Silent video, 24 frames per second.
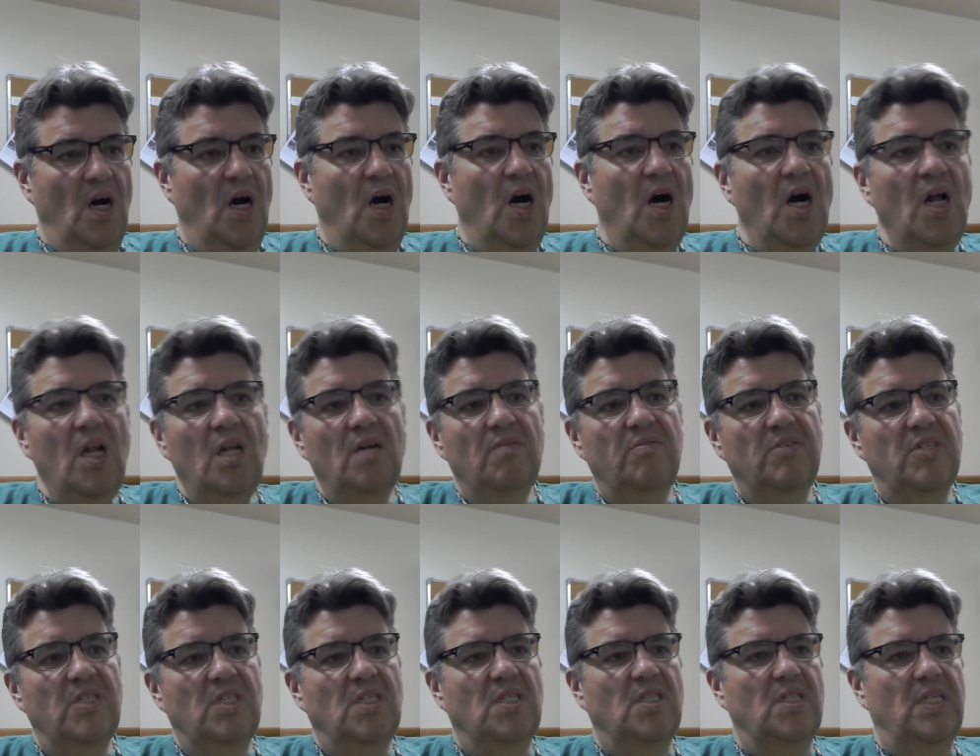All of
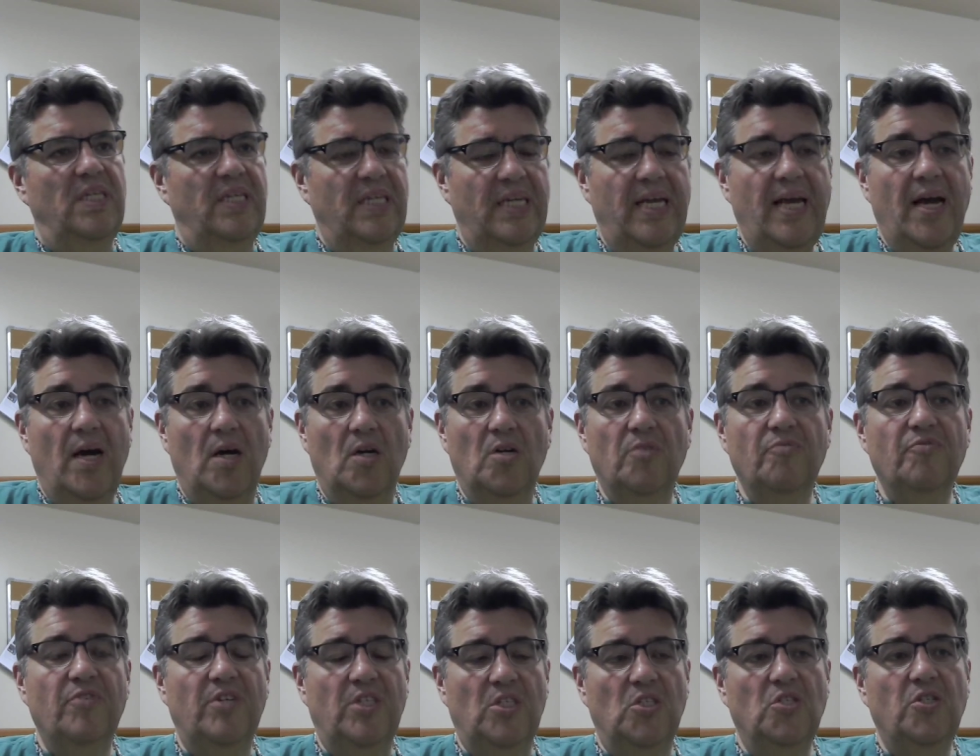us encounter
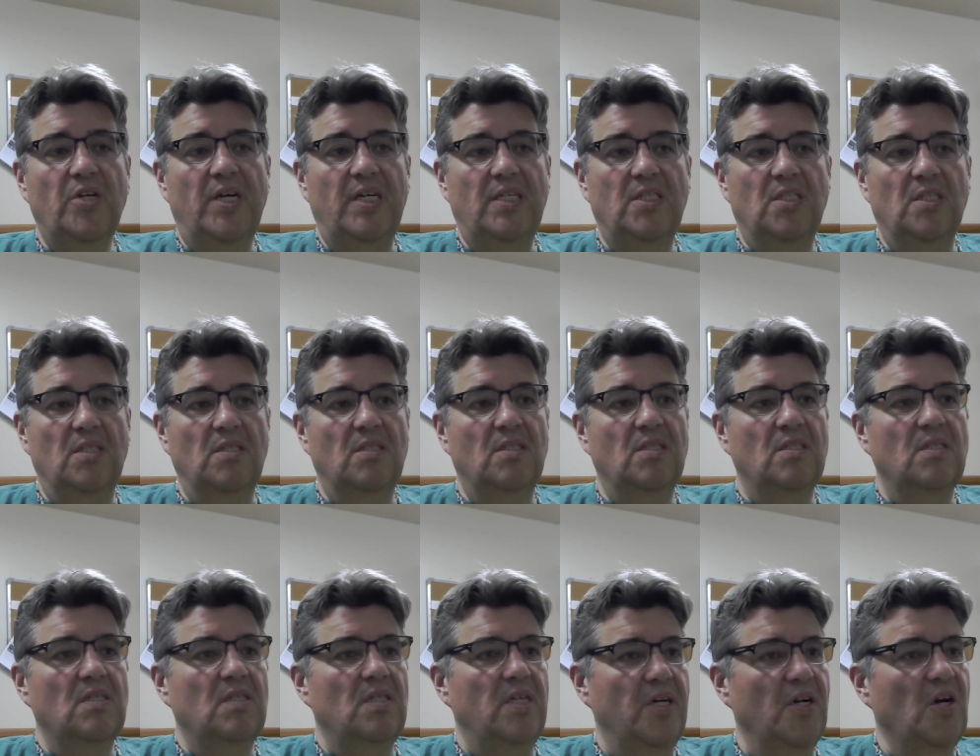frustrations
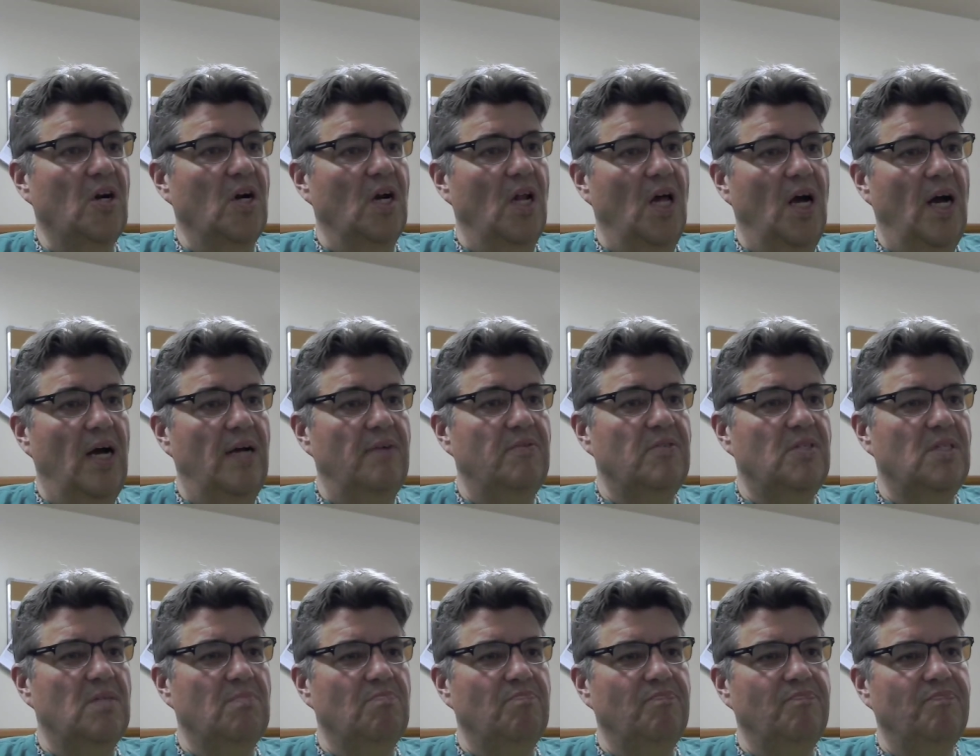in our lives.